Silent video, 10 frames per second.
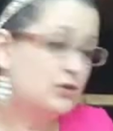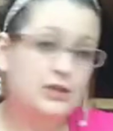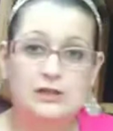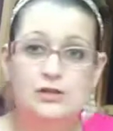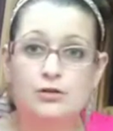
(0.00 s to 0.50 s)

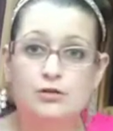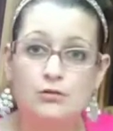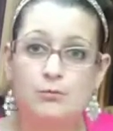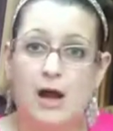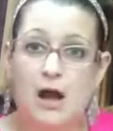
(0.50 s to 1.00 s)
clean your
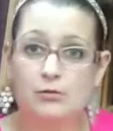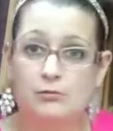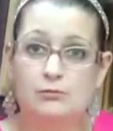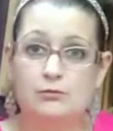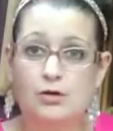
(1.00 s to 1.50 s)
coop
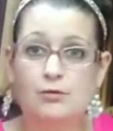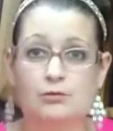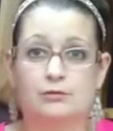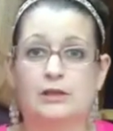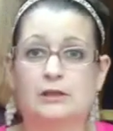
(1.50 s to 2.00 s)
out
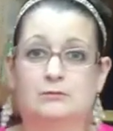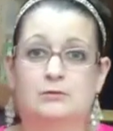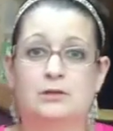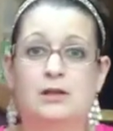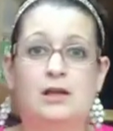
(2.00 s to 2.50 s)
totally.
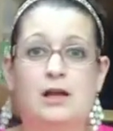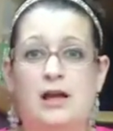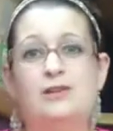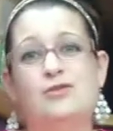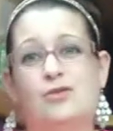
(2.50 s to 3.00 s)

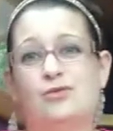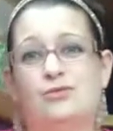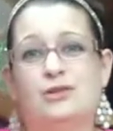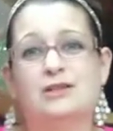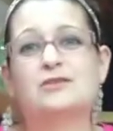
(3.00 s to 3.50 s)
I
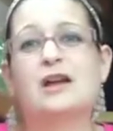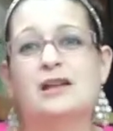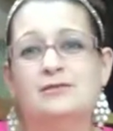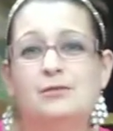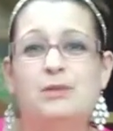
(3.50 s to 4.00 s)
know it's
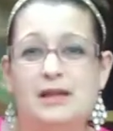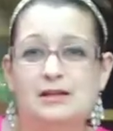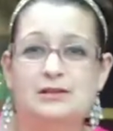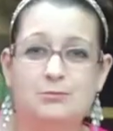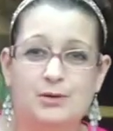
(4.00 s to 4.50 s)
kind of a
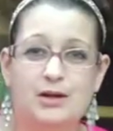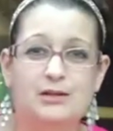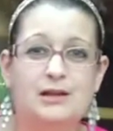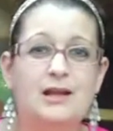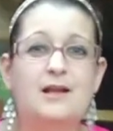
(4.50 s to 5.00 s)
pain in the butt,